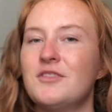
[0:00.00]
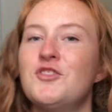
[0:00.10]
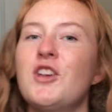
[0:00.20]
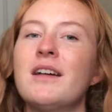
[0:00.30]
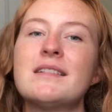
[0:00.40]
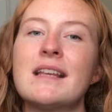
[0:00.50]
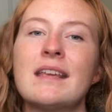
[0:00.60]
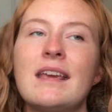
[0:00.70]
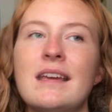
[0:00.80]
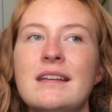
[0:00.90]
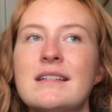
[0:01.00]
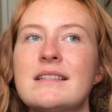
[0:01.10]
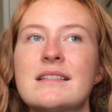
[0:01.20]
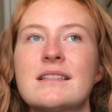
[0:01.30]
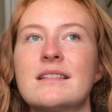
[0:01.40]
Just in
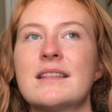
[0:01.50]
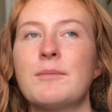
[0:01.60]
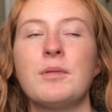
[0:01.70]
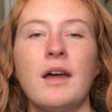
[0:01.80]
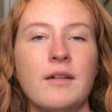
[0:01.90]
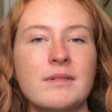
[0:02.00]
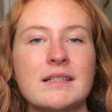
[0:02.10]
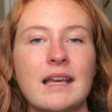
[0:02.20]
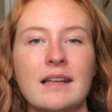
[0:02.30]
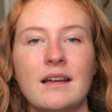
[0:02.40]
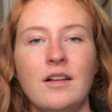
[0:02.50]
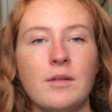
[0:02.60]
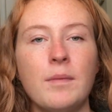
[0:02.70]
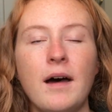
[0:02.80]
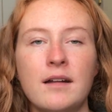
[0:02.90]
case the plug was like on
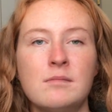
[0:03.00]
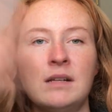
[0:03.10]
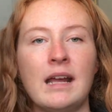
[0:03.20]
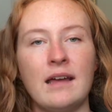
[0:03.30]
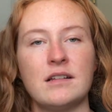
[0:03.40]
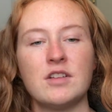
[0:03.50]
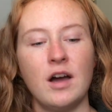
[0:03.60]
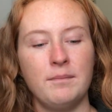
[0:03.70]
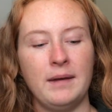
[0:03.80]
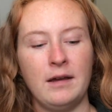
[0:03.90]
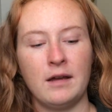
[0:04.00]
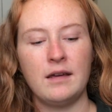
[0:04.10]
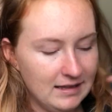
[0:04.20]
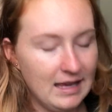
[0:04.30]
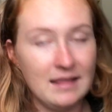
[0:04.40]
the bottom and I had a top
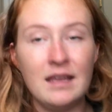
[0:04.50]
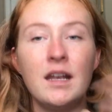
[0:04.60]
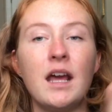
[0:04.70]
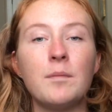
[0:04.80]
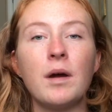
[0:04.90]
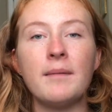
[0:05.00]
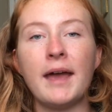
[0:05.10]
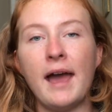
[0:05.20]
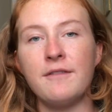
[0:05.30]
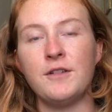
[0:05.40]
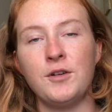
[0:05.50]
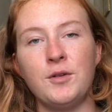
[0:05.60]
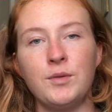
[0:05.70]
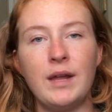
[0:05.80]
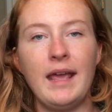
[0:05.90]
bunk. And then I brought my
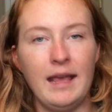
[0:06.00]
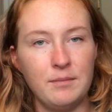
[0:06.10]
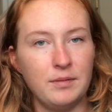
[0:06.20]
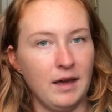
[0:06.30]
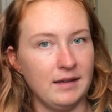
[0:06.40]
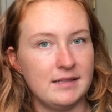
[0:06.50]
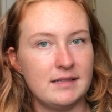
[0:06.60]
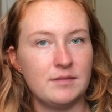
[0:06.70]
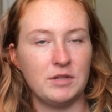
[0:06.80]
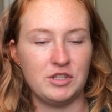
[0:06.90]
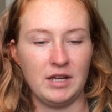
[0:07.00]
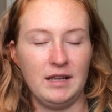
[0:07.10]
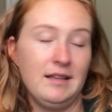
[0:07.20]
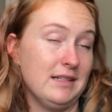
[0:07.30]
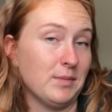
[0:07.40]
iPhone 8 Plus, which
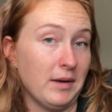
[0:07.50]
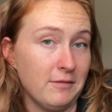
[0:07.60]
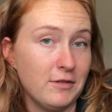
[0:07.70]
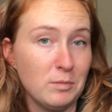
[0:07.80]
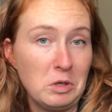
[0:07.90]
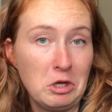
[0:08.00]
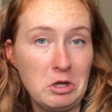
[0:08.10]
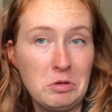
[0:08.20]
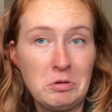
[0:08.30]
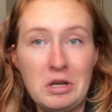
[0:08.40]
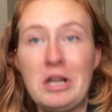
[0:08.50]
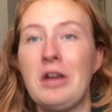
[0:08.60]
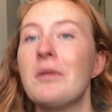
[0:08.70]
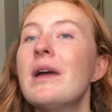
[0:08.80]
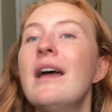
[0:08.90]
is what I'm filming on right
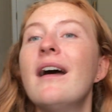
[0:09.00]
now.